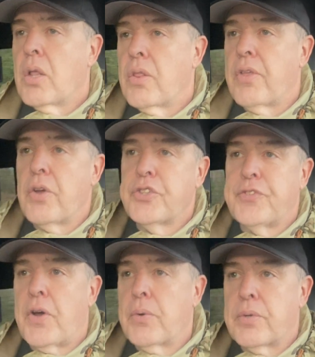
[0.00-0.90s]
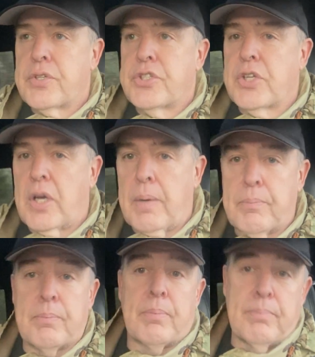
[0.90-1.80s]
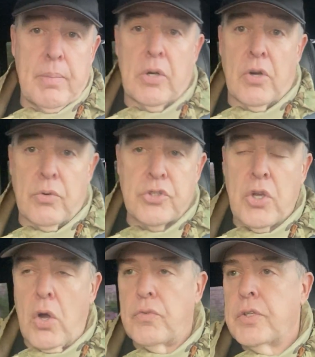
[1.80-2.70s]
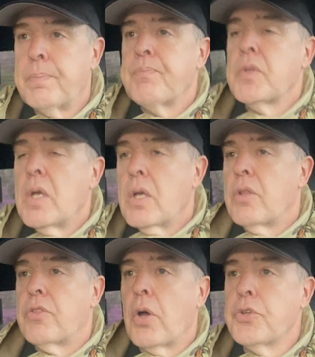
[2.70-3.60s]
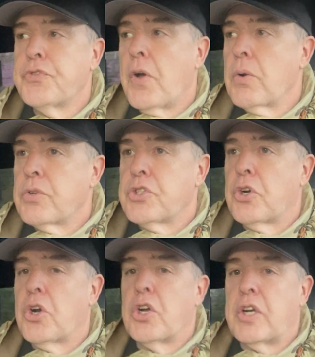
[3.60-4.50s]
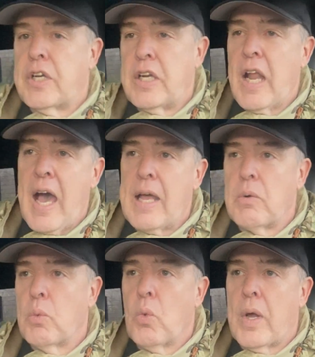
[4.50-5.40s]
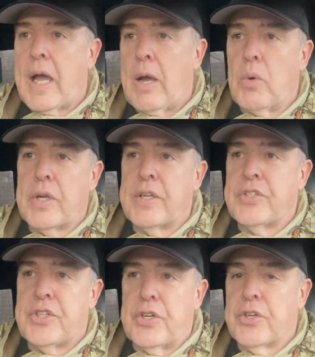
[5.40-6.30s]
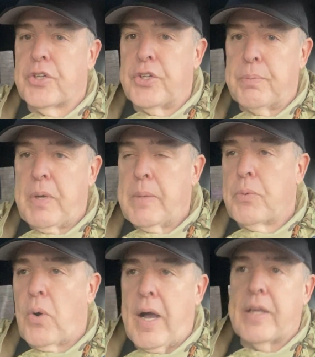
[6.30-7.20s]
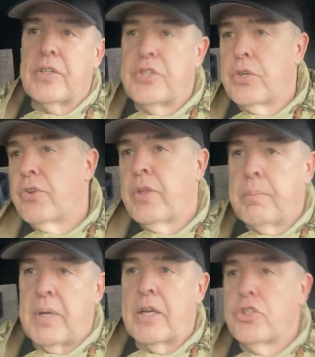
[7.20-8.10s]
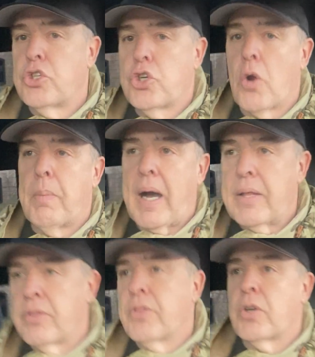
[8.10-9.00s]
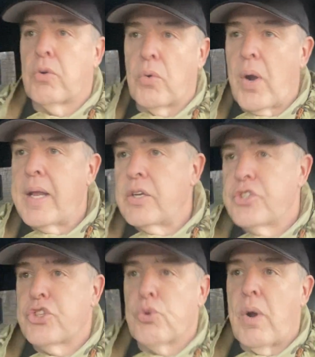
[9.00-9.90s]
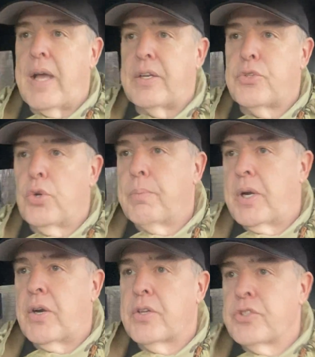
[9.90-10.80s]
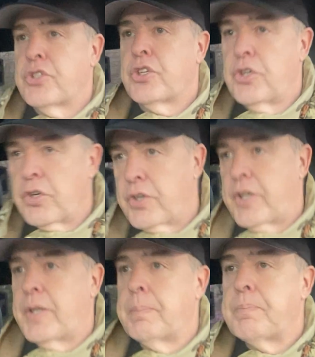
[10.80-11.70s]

Those folks, um, better known as COVID, those folks are not what I would consider good people. I consider them, next to Joe Biden, the greatest threat to American security.